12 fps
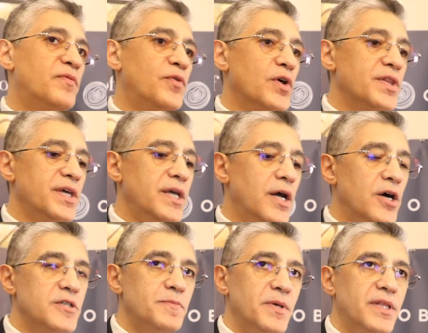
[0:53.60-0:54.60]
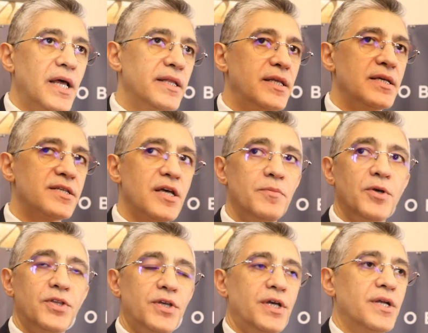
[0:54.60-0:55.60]
For the hospitality
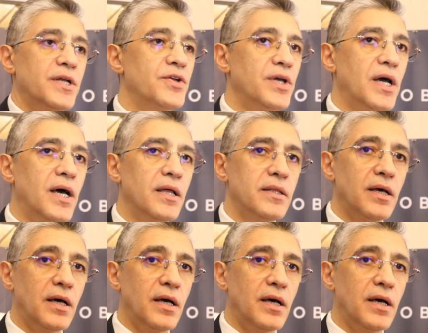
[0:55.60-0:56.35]
summit here in Riyadh,